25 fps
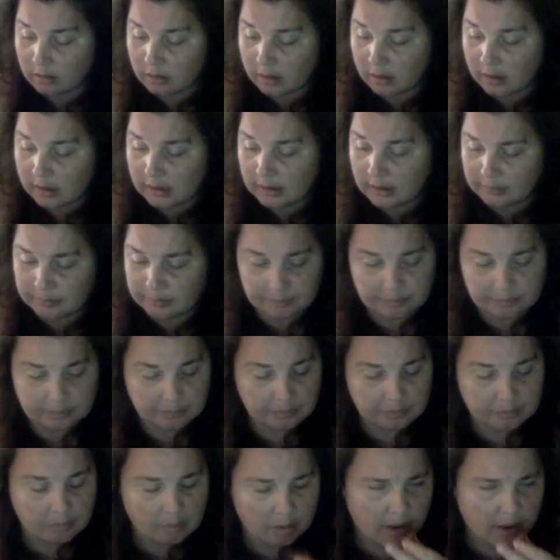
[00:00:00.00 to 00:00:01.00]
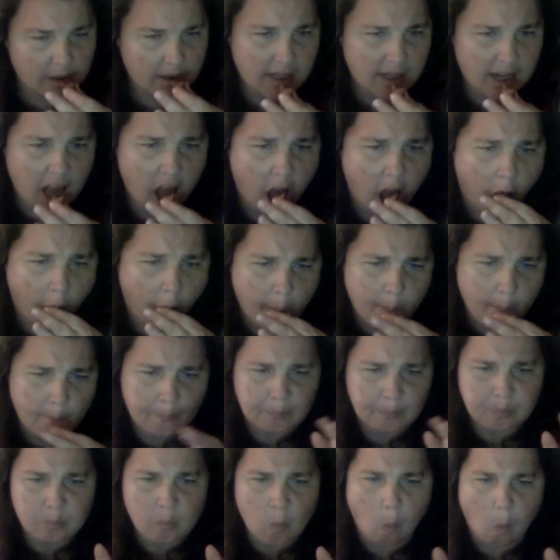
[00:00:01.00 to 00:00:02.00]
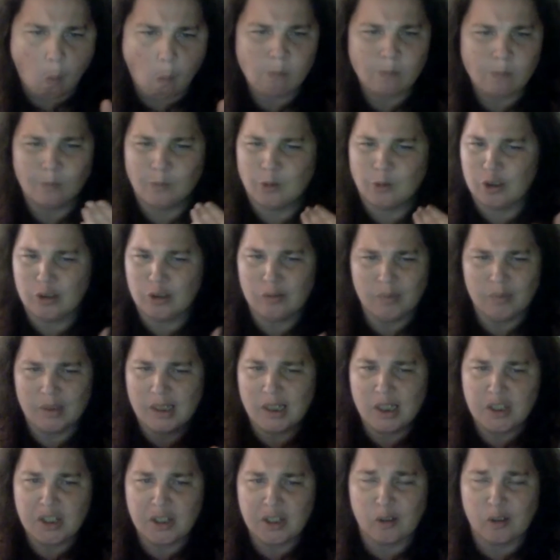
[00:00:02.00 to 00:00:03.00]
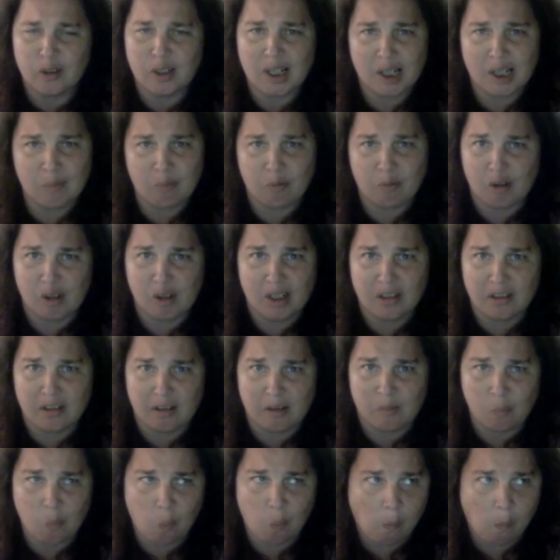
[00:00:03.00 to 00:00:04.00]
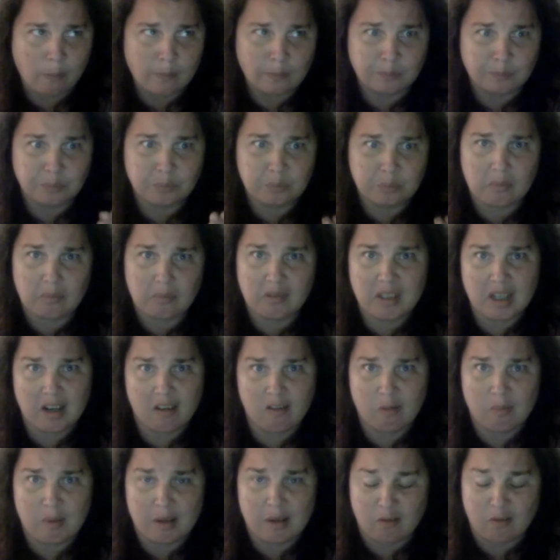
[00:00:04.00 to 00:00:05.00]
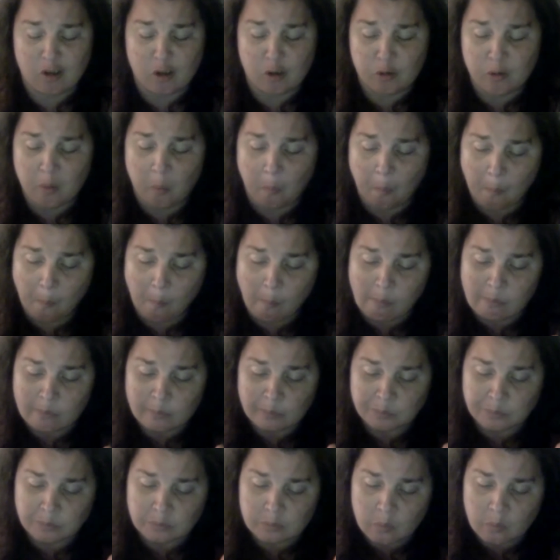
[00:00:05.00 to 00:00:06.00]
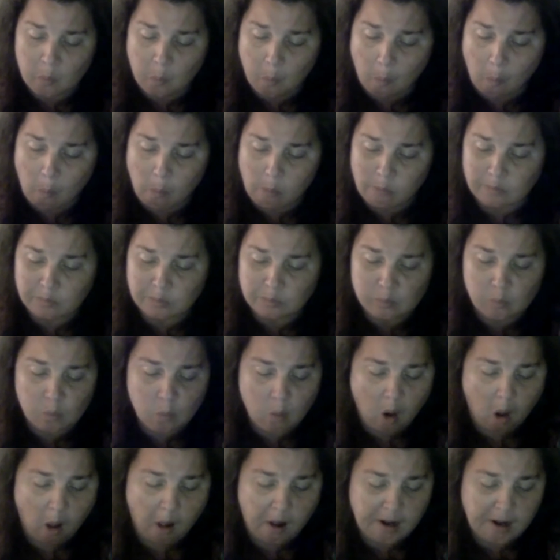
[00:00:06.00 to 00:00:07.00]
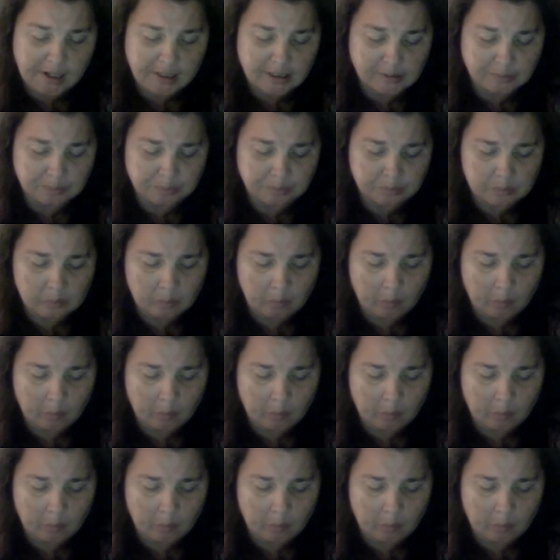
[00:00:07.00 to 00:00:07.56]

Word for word: Um, but yeah, shouldn't be eating on camera either. Terribly rude. But um,